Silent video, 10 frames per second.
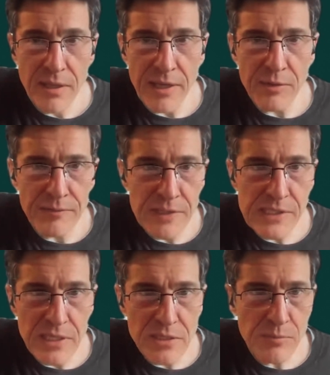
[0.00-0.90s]
a
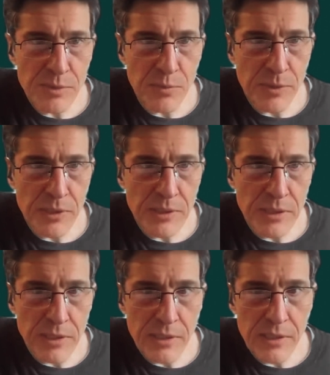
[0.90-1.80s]
conversation between
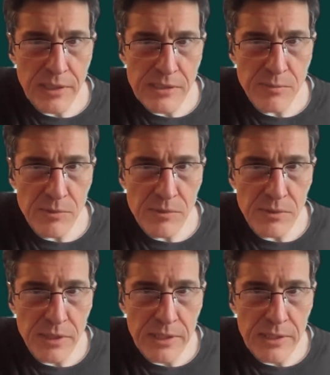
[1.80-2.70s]
a customer
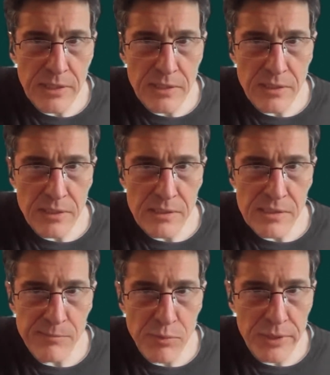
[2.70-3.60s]
and a
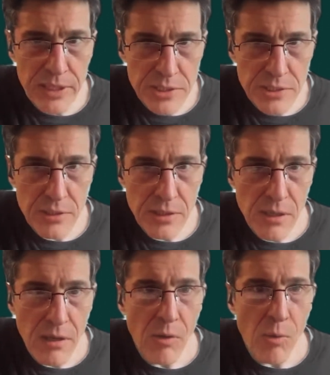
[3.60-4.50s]
support agent
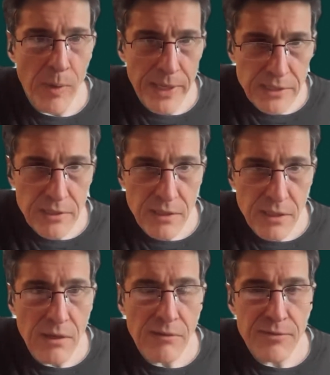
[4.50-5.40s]
went
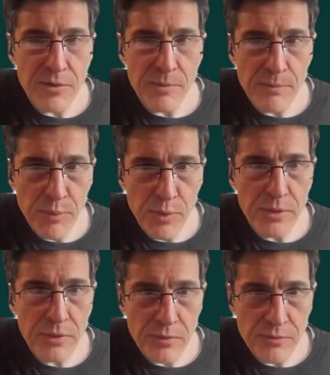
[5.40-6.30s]
from the
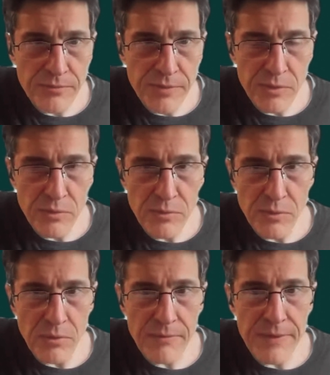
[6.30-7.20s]
point of view
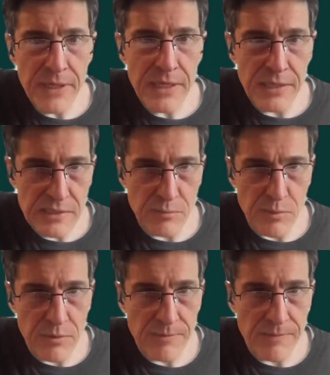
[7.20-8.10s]
of the
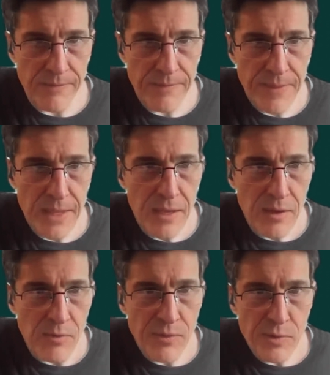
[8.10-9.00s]
customer.
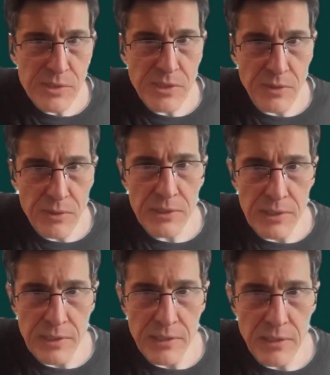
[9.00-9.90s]
Of course,
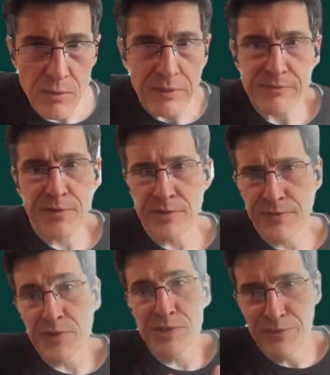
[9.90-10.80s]
currently, well,
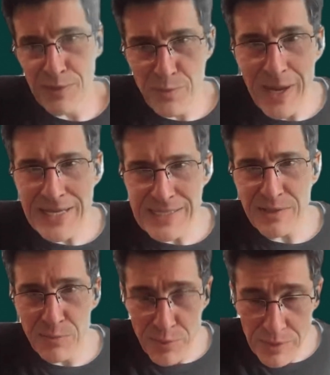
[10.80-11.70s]
first of all, why is it
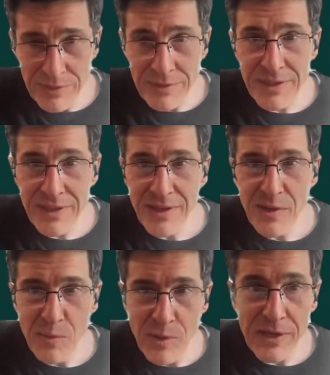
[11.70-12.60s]
important?
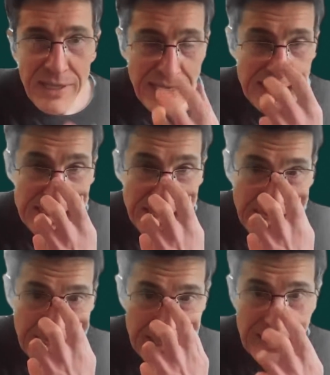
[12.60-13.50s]
Well, as
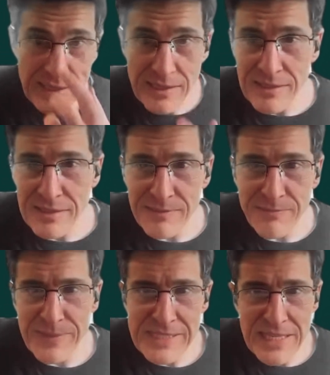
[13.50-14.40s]
any
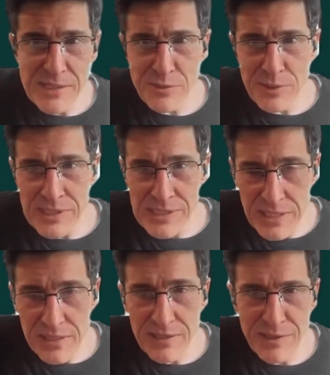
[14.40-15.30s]
CX
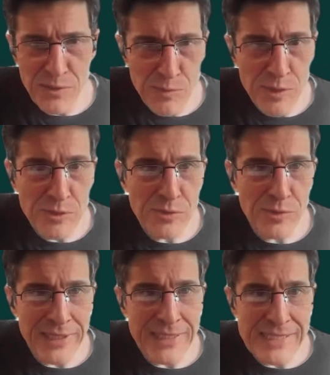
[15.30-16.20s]
organization, you want
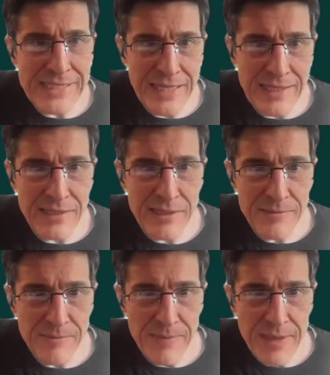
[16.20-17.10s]
to understand
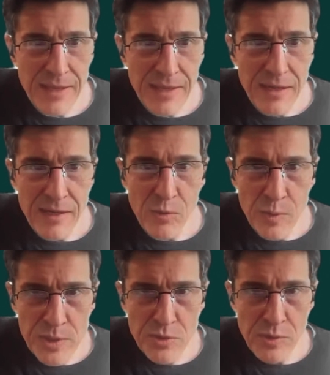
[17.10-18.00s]

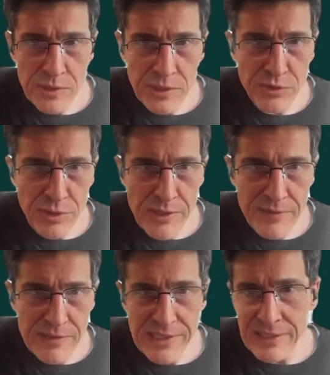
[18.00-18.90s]
which contact
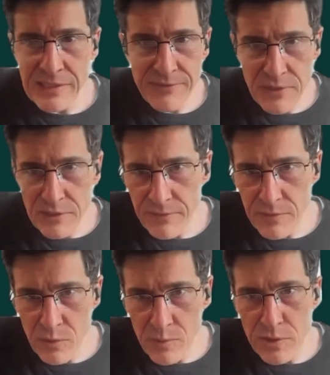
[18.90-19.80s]
drivers are difficult for
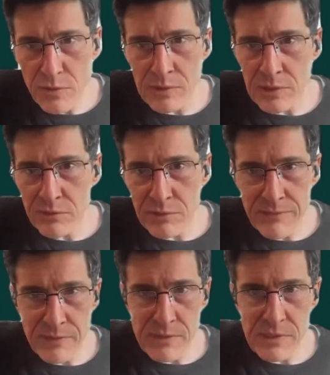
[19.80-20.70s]
you, which contact
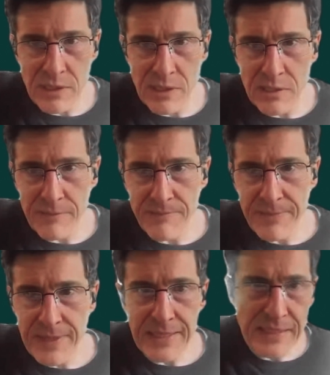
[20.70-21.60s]
drivers are
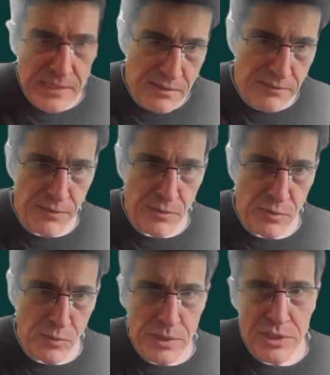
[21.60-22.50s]
easier for you,
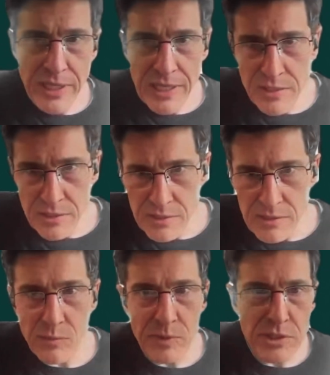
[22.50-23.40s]
which
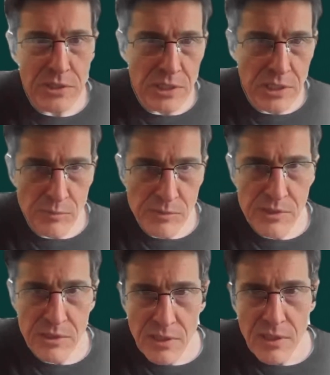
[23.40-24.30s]
agents, which
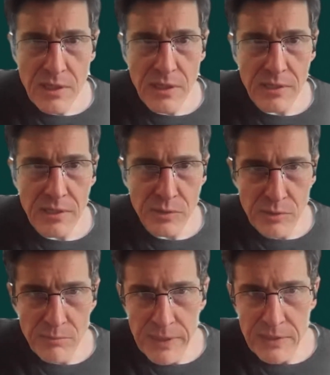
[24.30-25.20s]
teams are
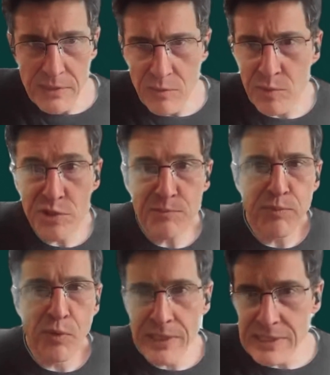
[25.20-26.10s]
doing better, which
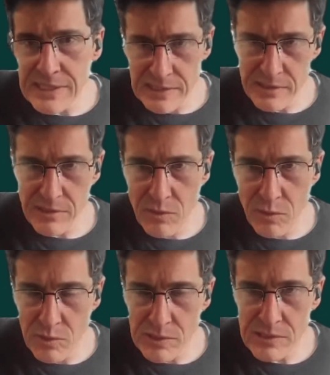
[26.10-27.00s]
policies
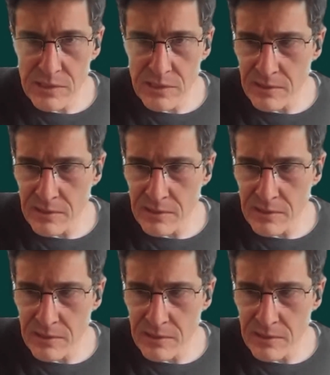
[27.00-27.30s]
cause